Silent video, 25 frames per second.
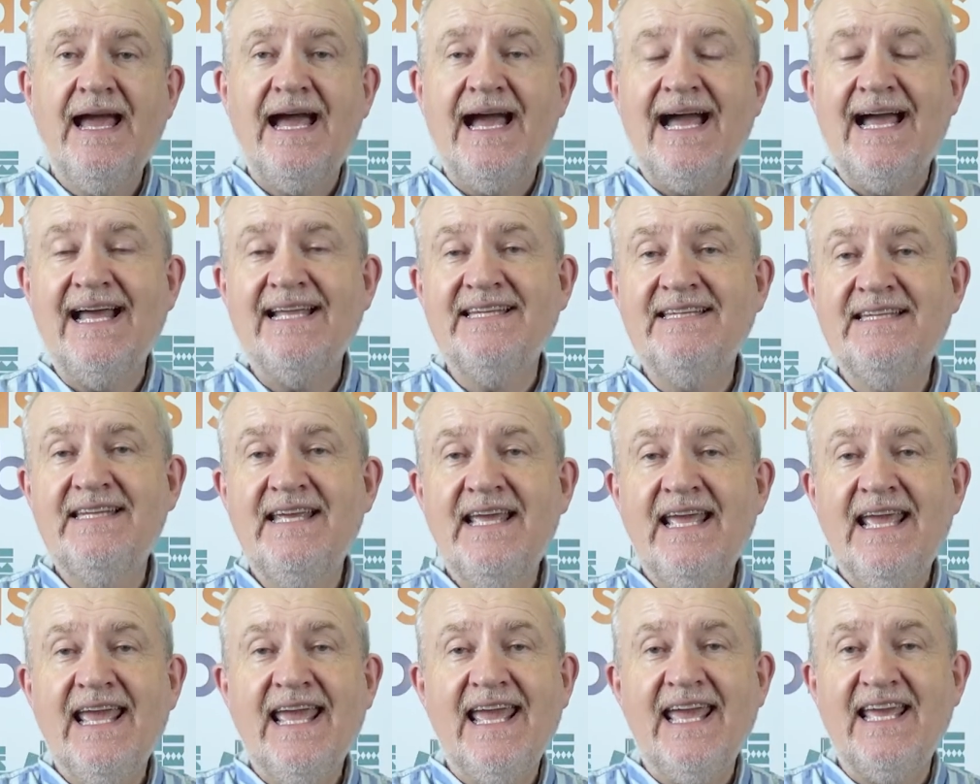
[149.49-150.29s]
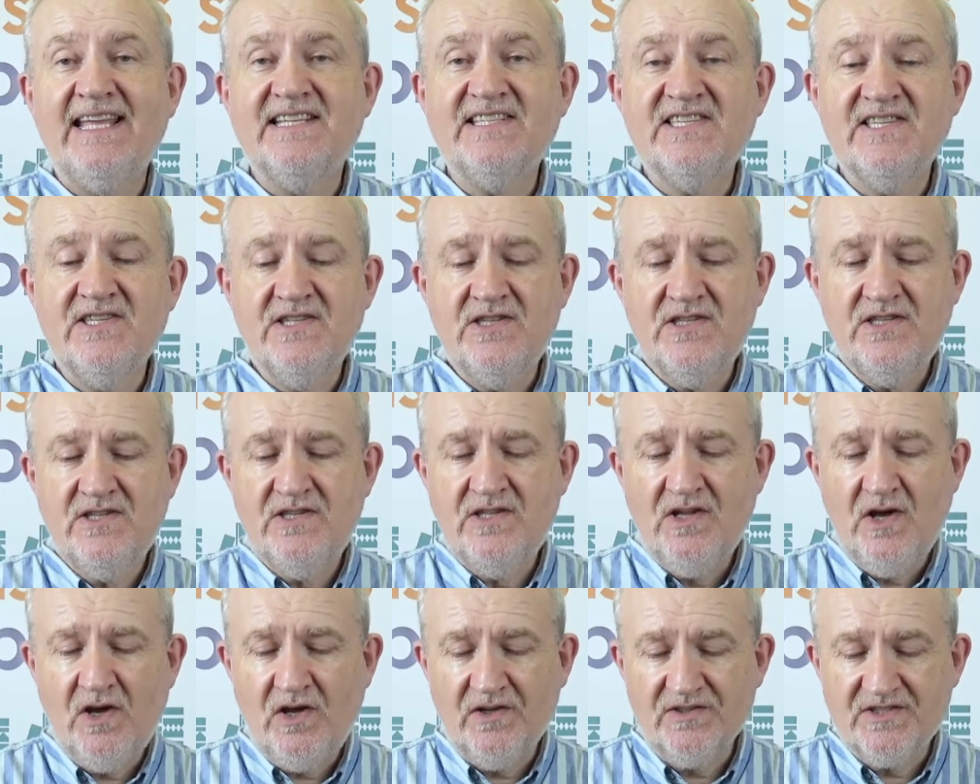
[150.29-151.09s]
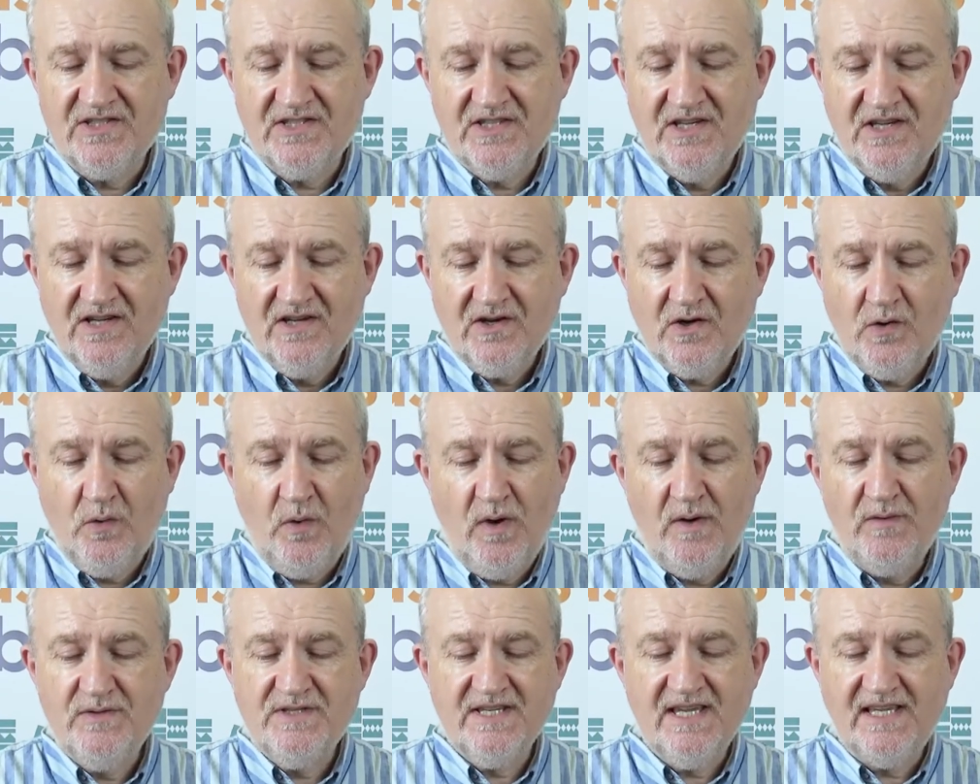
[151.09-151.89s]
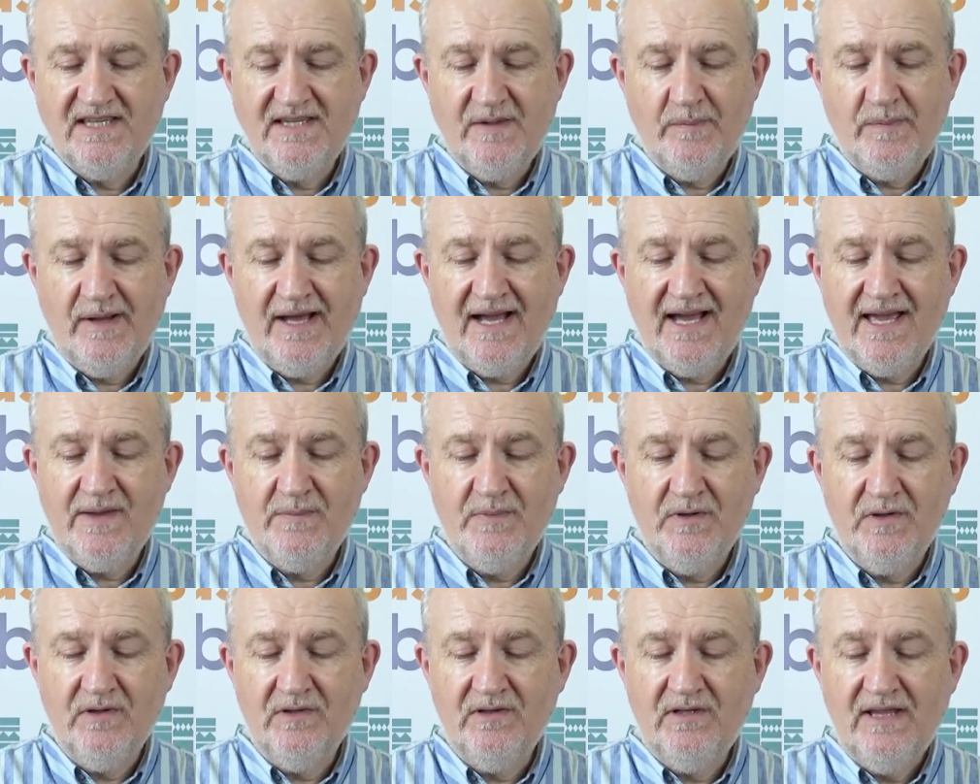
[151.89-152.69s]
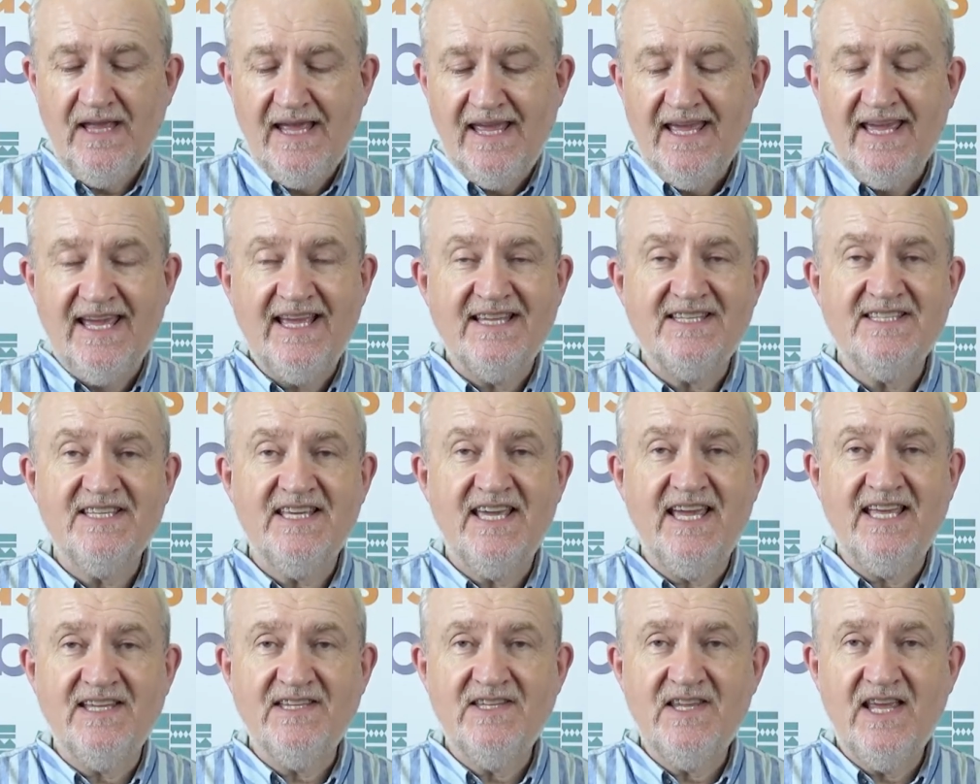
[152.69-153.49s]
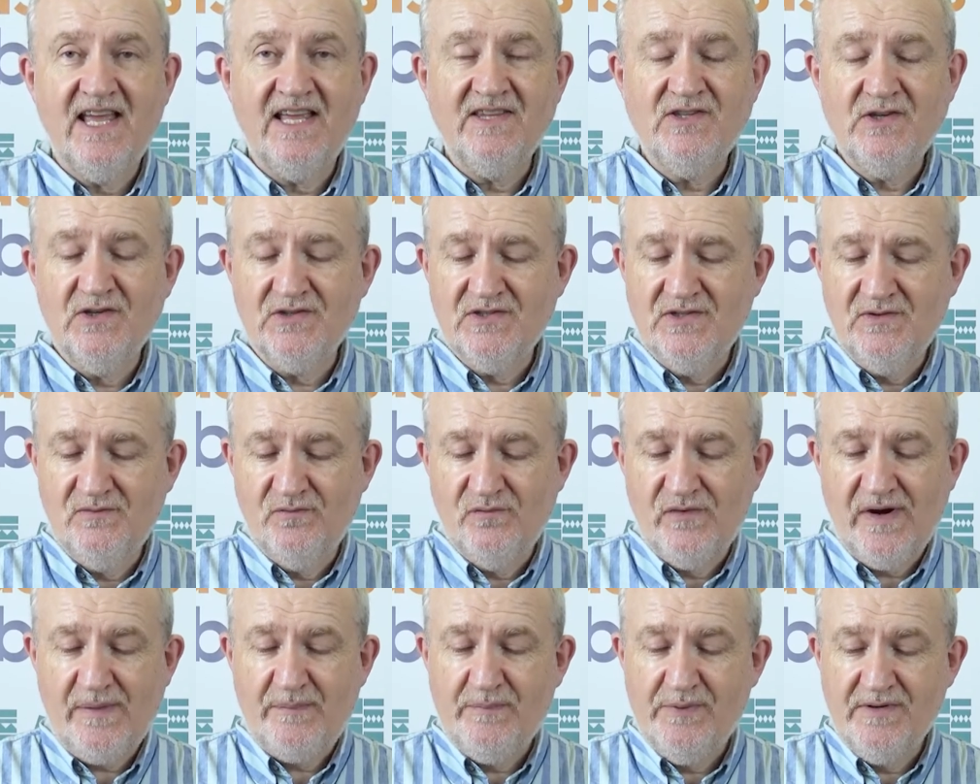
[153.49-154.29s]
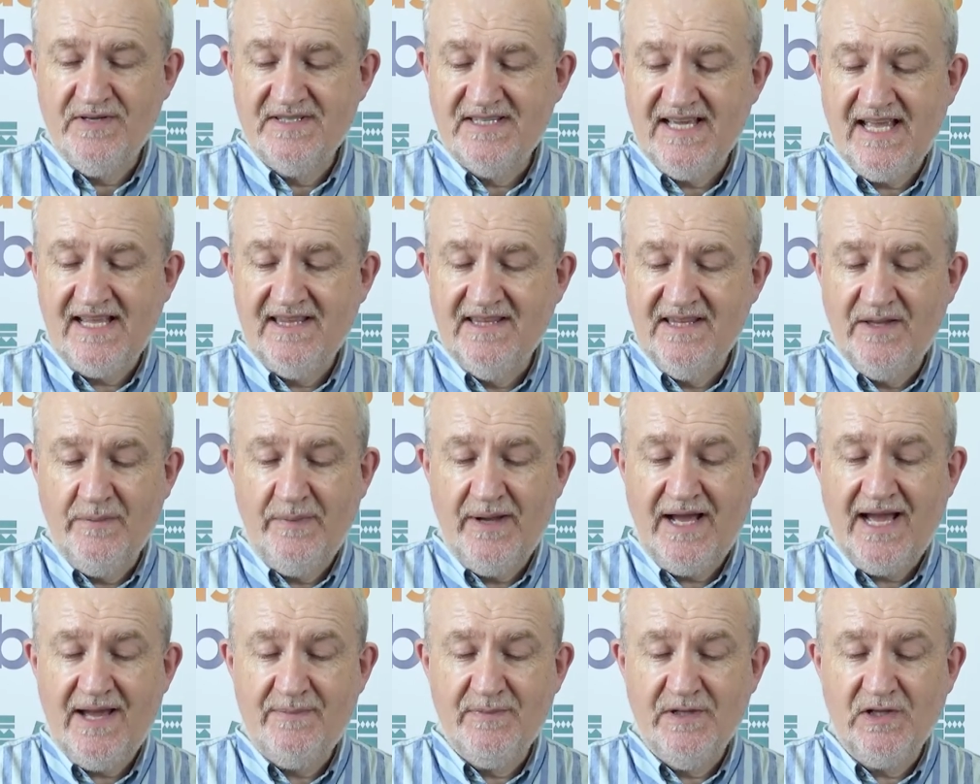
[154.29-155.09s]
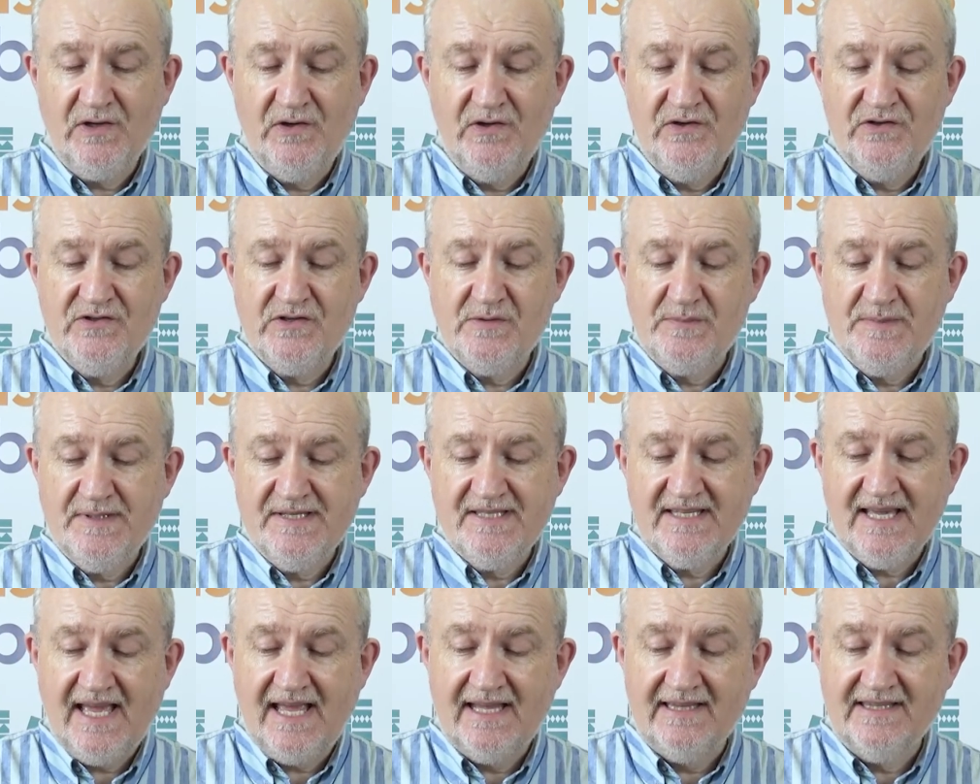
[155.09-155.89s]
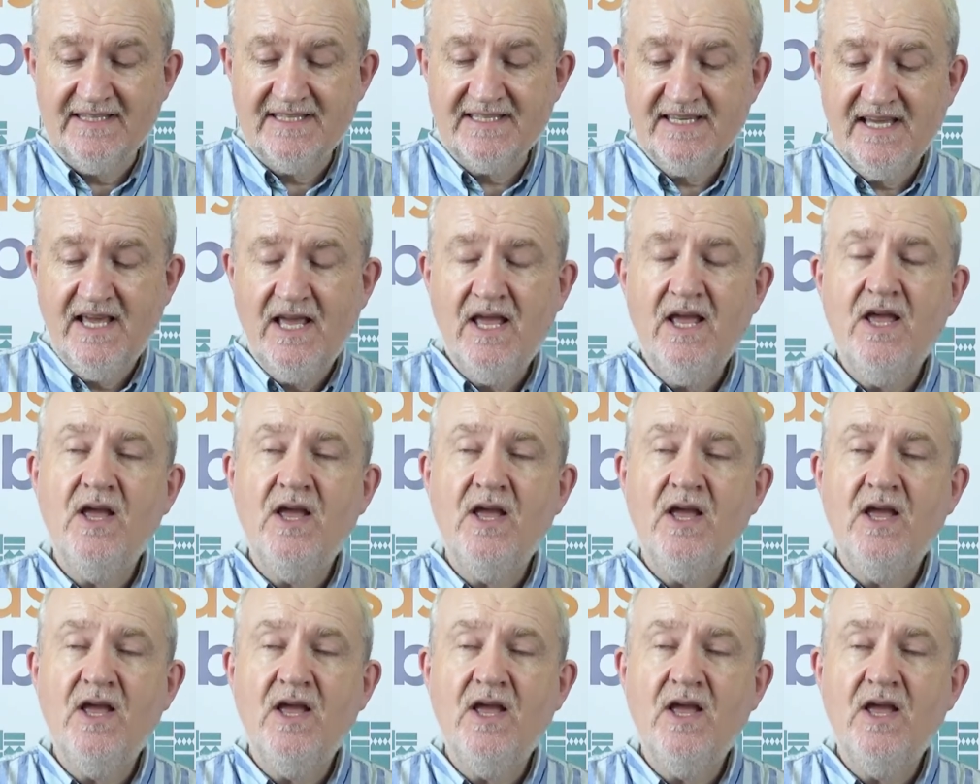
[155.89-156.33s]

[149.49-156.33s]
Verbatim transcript: and it's not quoting the Bible, it, it, it doesn't represent the Bible 100%,